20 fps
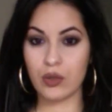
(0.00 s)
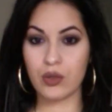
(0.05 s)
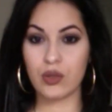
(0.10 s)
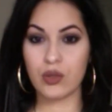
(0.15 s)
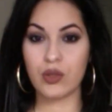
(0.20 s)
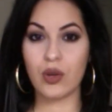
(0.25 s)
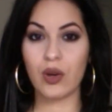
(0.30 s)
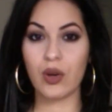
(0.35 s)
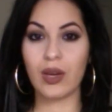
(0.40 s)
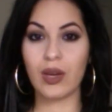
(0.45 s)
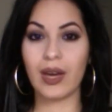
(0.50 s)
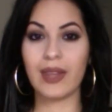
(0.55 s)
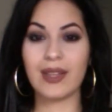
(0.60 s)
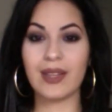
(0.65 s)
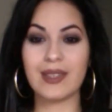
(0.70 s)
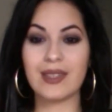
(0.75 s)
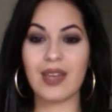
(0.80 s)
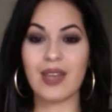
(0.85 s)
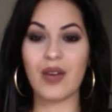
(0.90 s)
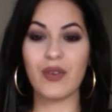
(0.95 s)
So yeah,
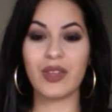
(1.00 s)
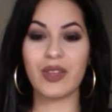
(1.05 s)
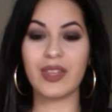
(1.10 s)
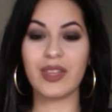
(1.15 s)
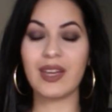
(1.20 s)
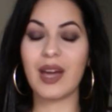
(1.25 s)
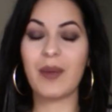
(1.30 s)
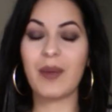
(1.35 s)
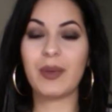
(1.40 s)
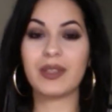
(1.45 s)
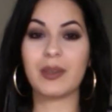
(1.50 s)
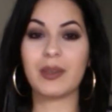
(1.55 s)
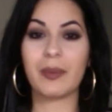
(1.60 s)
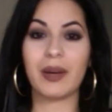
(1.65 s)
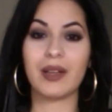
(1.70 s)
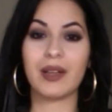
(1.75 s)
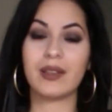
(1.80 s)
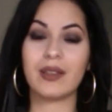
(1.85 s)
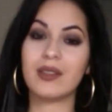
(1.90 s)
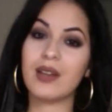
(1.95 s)
that's everything I picked up
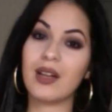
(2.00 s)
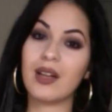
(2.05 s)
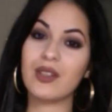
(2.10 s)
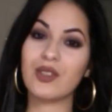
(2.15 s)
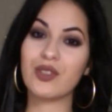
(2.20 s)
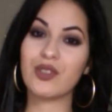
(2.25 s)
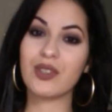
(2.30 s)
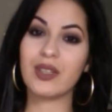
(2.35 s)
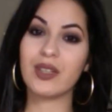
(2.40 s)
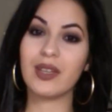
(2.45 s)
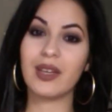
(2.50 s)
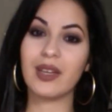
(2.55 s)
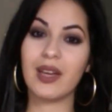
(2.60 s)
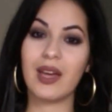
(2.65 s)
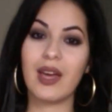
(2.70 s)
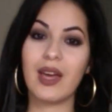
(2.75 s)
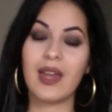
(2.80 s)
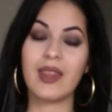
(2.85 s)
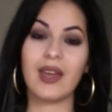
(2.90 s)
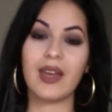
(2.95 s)
at the Dollar Tree.
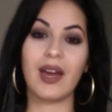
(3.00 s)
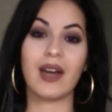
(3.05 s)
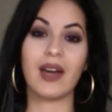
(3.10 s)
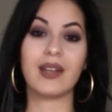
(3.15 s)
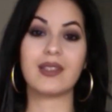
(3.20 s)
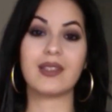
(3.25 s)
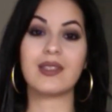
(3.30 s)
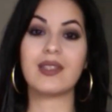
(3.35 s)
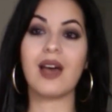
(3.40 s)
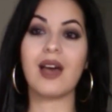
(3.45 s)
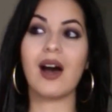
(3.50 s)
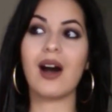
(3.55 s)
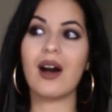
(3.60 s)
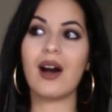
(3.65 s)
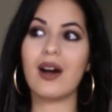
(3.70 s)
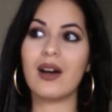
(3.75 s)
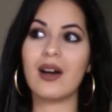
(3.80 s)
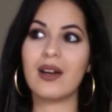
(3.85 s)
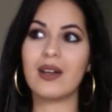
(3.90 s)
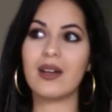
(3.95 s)
They had a
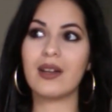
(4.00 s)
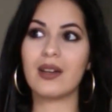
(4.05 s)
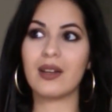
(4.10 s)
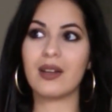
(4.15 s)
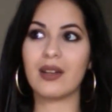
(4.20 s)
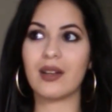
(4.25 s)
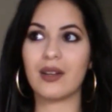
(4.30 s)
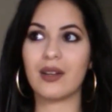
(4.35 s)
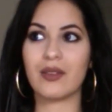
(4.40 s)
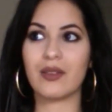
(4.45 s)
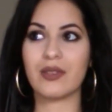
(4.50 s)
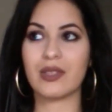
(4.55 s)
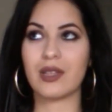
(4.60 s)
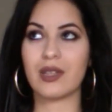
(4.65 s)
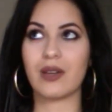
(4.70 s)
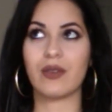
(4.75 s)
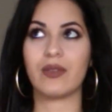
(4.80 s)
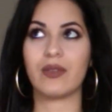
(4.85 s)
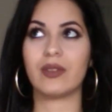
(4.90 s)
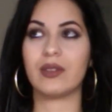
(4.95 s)
ton of
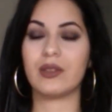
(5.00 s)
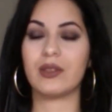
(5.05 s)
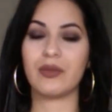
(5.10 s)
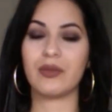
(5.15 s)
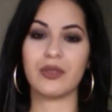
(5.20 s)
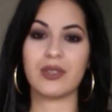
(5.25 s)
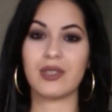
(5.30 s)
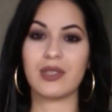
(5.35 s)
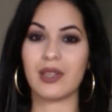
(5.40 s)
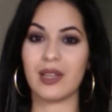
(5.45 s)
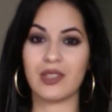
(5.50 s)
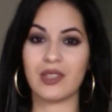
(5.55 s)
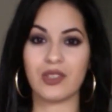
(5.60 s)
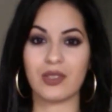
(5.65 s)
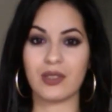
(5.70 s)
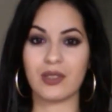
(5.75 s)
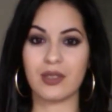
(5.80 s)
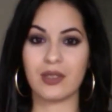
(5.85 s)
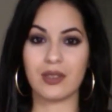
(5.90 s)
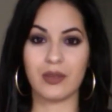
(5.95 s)
stuff, different
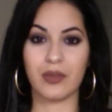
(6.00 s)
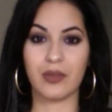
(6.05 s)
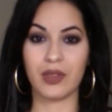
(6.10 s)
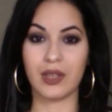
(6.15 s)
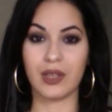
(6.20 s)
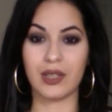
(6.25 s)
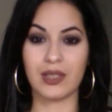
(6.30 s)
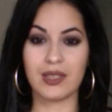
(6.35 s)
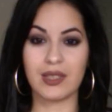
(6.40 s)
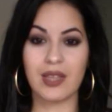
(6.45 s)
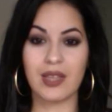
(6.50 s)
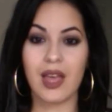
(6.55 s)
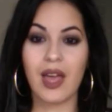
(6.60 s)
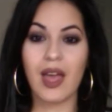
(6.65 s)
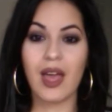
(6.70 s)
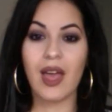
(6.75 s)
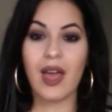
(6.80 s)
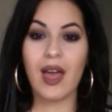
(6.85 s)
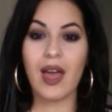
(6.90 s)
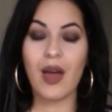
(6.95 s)
selections of things.
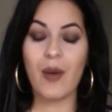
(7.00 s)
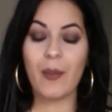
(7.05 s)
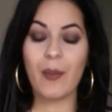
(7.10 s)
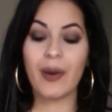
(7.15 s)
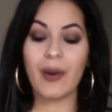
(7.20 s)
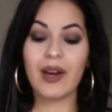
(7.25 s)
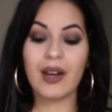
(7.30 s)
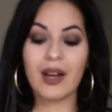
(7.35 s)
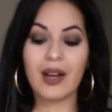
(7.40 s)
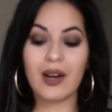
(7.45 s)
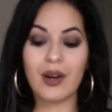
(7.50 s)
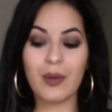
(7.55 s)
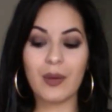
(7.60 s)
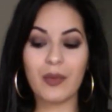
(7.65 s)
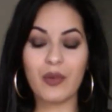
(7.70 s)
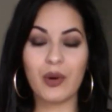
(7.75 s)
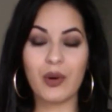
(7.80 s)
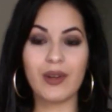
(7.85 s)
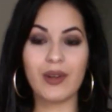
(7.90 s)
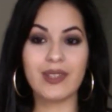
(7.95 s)
But um,
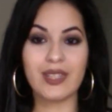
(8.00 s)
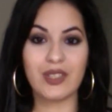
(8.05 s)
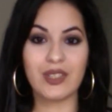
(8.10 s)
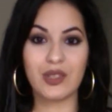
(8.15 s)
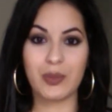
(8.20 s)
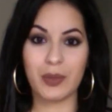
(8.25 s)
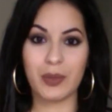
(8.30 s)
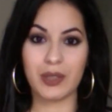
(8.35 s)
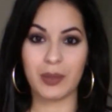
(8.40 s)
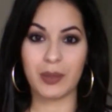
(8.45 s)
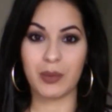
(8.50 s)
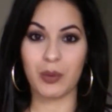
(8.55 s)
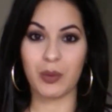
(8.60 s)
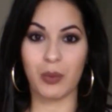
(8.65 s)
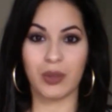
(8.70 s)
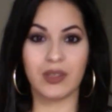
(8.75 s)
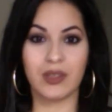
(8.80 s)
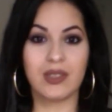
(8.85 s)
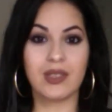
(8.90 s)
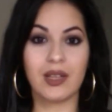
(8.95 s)
of course, I just picked up the
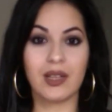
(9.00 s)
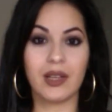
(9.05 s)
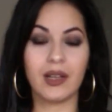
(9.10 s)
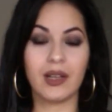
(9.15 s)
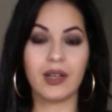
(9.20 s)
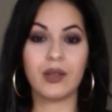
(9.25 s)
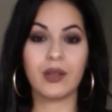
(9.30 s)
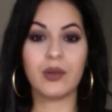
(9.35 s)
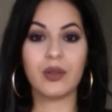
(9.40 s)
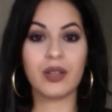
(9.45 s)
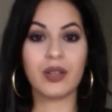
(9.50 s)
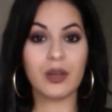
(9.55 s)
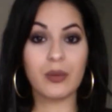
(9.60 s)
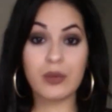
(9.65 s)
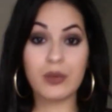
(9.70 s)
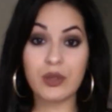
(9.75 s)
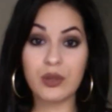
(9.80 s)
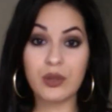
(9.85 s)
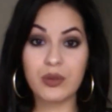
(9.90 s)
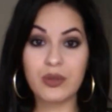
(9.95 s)
ones that I know that I
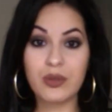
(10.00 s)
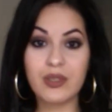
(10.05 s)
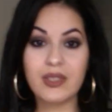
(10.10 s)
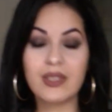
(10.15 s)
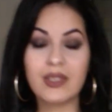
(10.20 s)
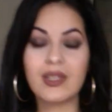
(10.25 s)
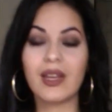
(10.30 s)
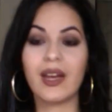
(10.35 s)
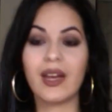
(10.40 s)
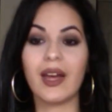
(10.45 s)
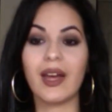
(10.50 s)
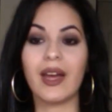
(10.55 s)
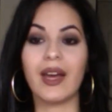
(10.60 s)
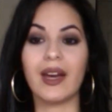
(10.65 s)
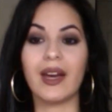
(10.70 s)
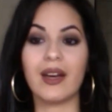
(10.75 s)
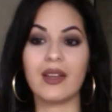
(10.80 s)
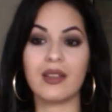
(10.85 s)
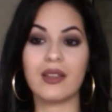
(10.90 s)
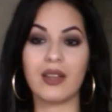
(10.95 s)
would use
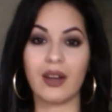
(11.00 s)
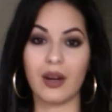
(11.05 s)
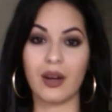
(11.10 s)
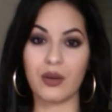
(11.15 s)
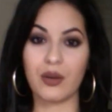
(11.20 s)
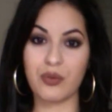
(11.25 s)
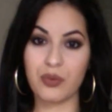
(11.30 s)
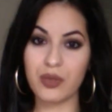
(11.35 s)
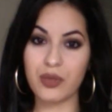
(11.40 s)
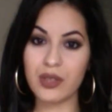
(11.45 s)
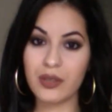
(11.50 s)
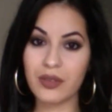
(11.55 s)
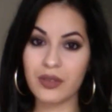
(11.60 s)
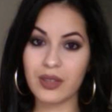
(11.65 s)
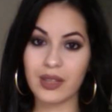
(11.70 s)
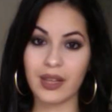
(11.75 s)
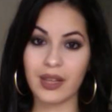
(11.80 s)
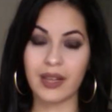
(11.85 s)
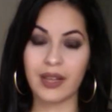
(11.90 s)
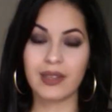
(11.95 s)
and that I really,
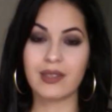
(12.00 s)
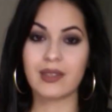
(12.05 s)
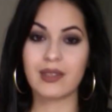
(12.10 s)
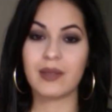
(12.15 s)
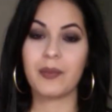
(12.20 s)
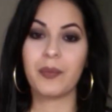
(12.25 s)
really liked.